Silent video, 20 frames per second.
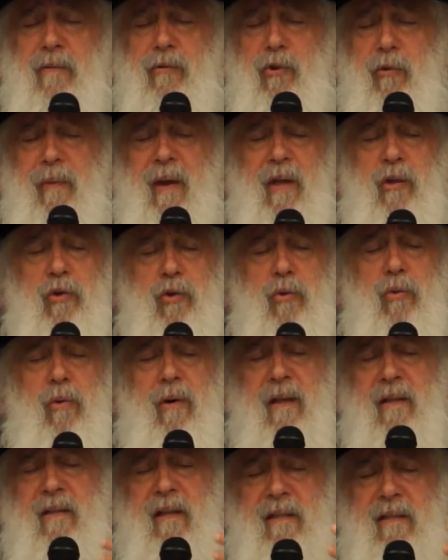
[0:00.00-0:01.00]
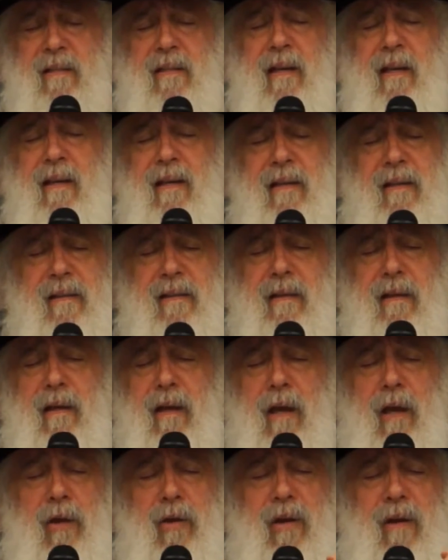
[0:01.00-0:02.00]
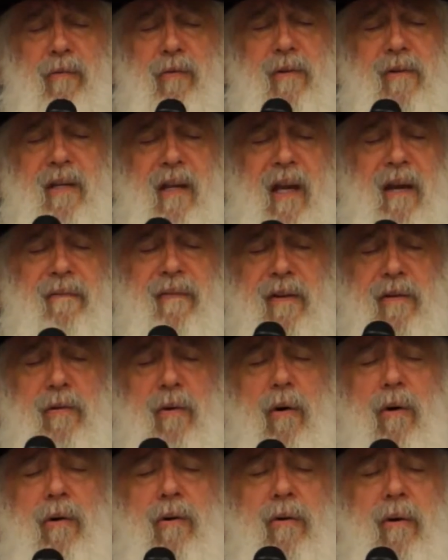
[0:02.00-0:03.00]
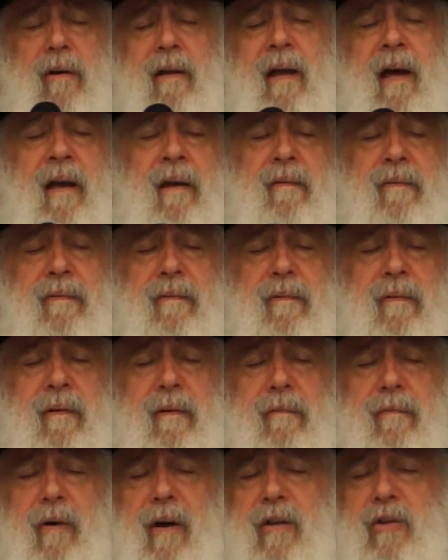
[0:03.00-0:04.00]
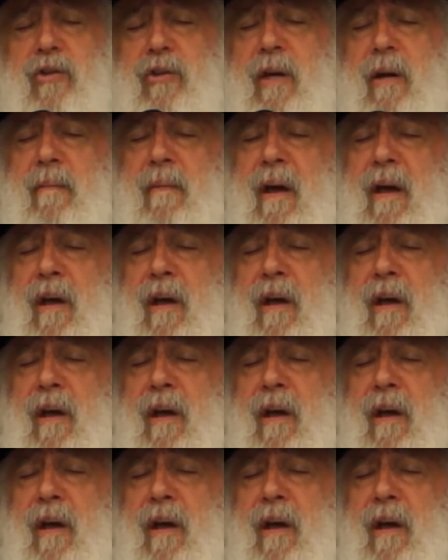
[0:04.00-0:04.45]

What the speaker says: to be a Jew, you have to sacrifice all your life for Hashem.